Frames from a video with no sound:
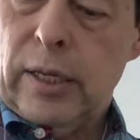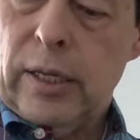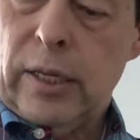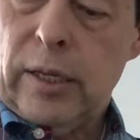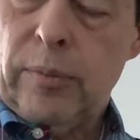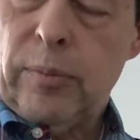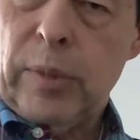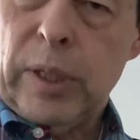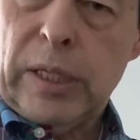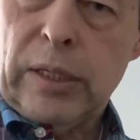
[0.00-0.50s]

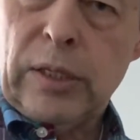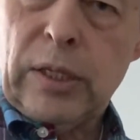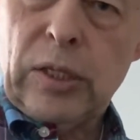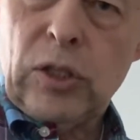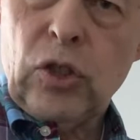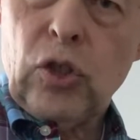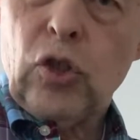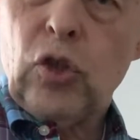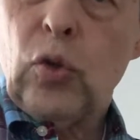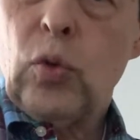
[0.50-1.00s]
It means
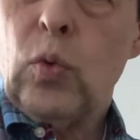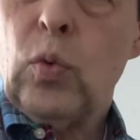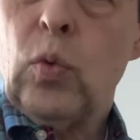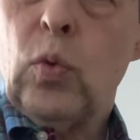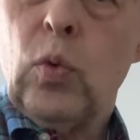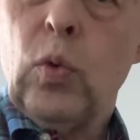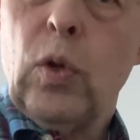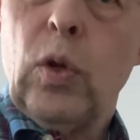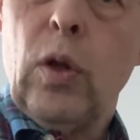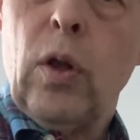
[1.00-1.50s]
it's too
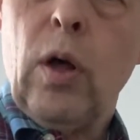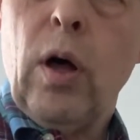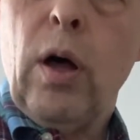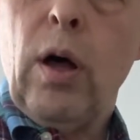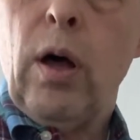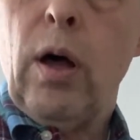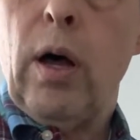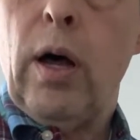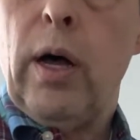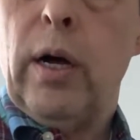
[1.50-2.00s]

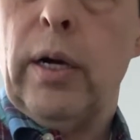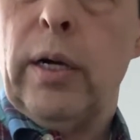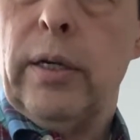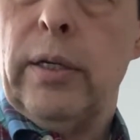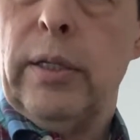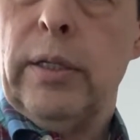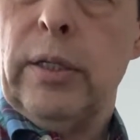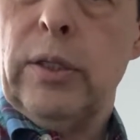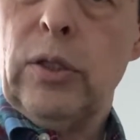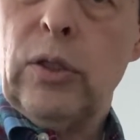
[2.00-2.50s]
long.
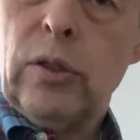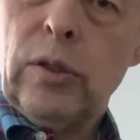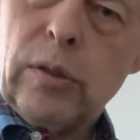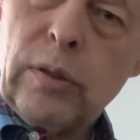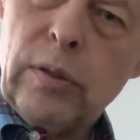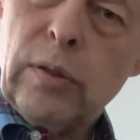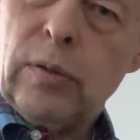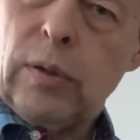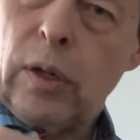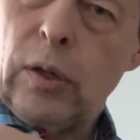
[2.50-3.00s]

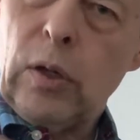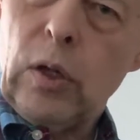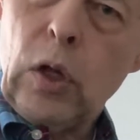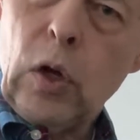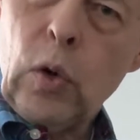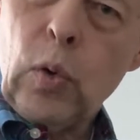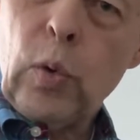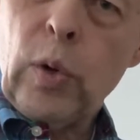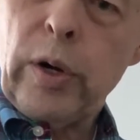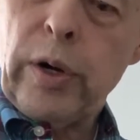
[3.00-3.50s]
It's a
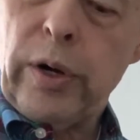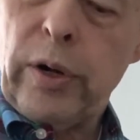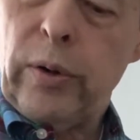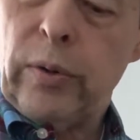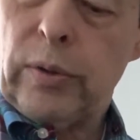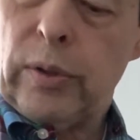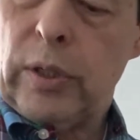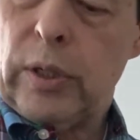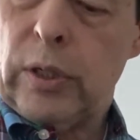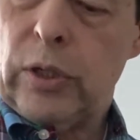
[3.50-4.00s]
lower
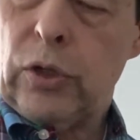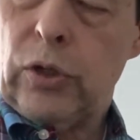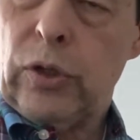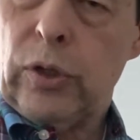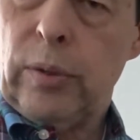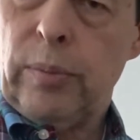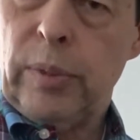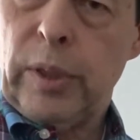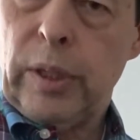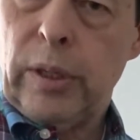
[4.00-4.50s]
note than it
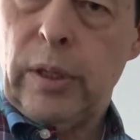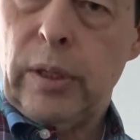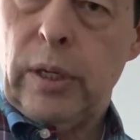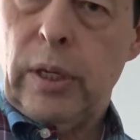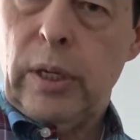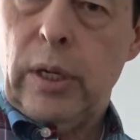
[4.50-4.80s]
should be.